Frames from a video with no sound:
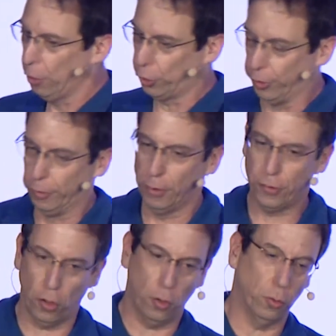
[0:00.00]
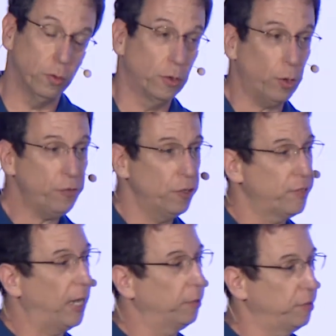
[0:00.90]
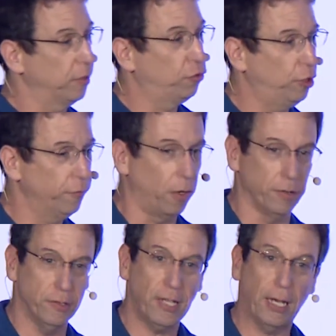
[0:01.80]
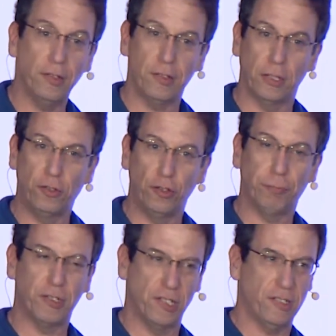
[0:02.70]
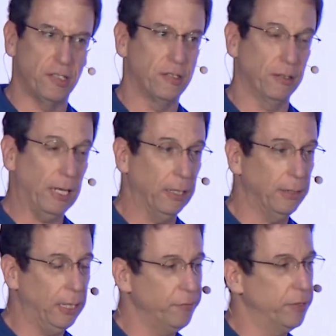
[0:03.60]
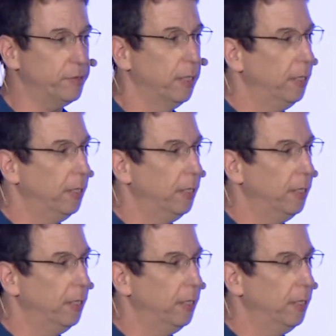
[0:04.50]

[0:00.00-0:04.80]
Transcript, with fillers: Good, so the question is, how does it achieve all this? How does it achieve persistence and liveness?